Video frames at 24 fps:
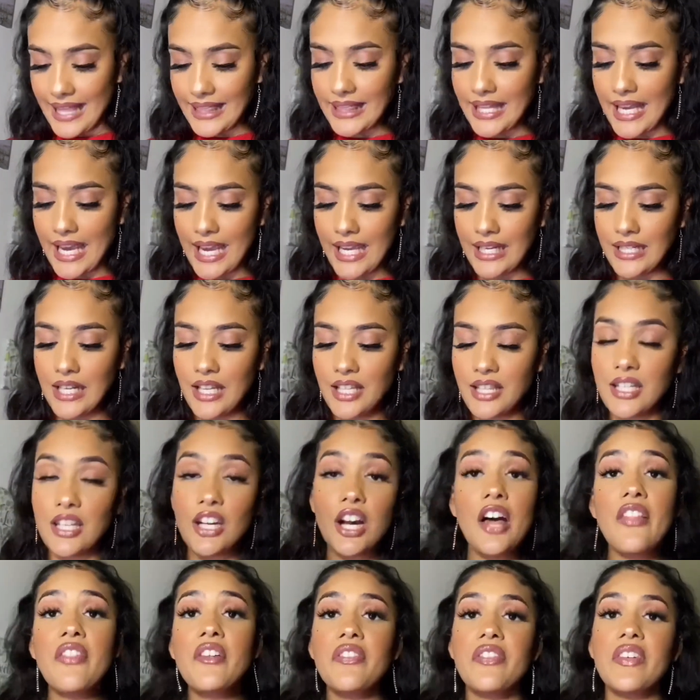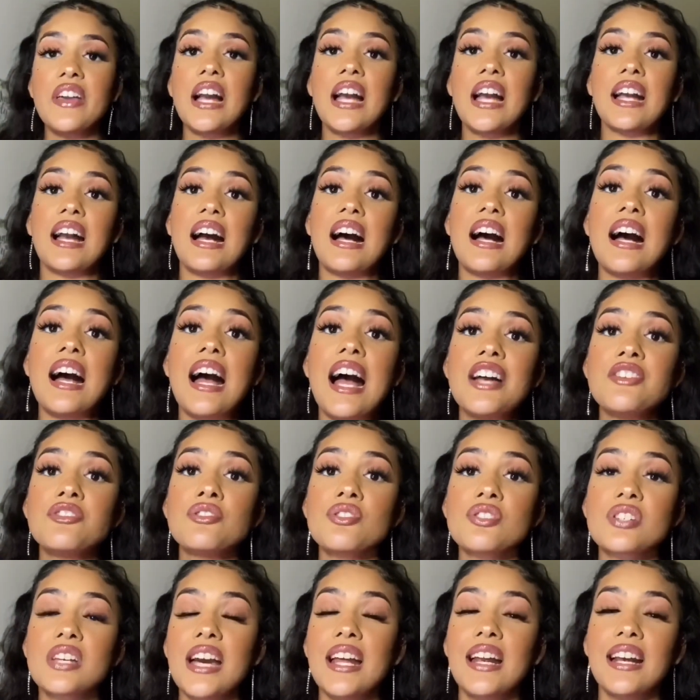then the other thing I got, I
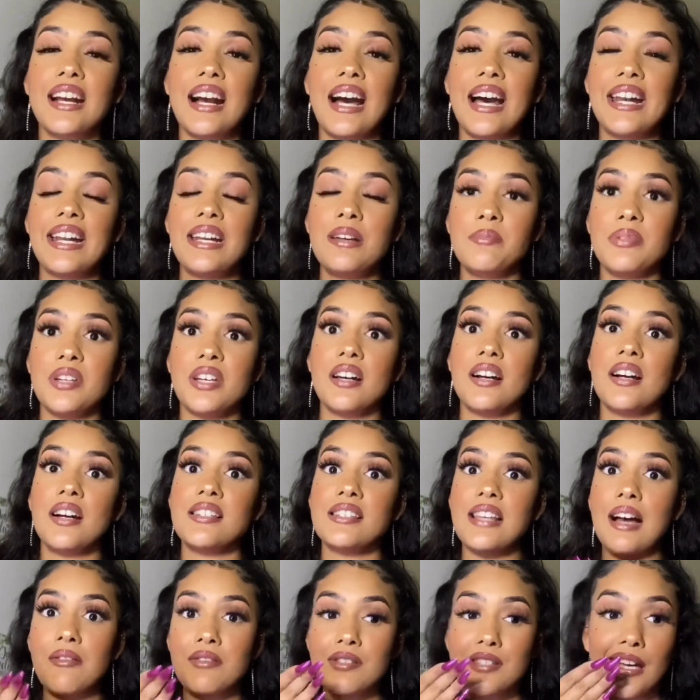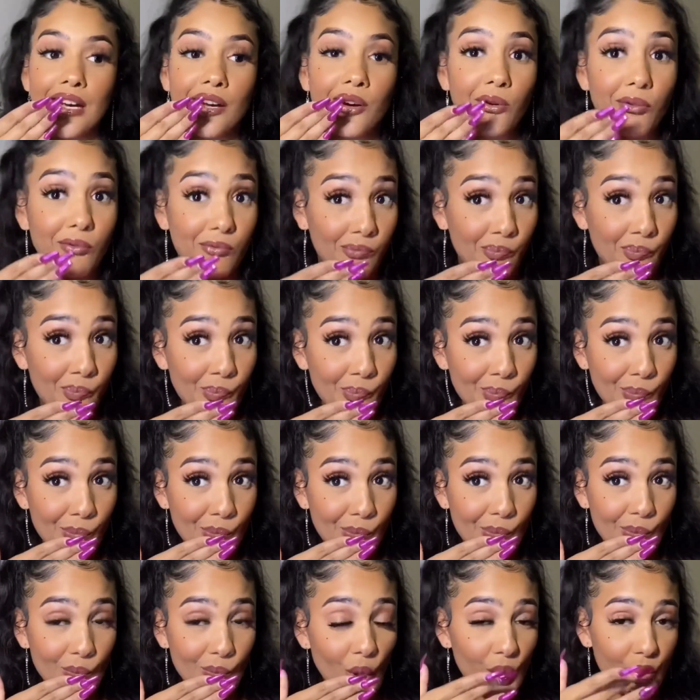just kind of got it because I was like, mm
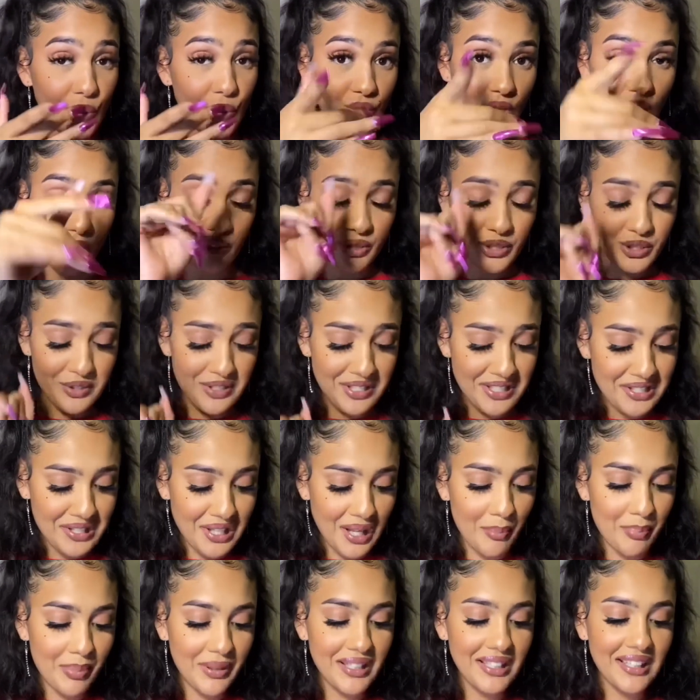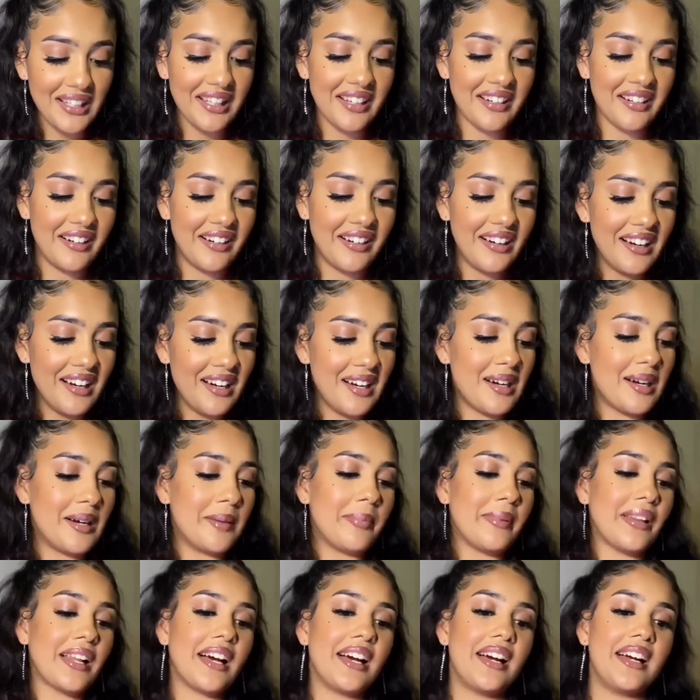Dollar Tree stepping it
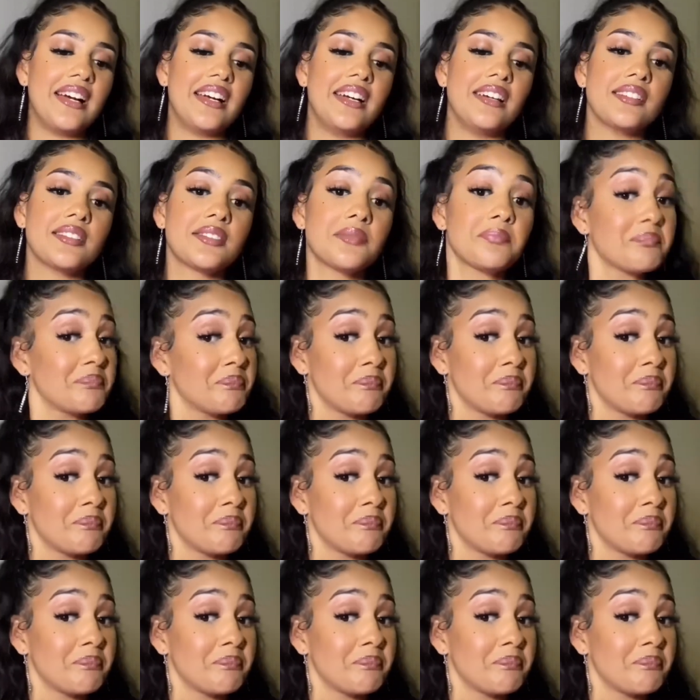up. Like,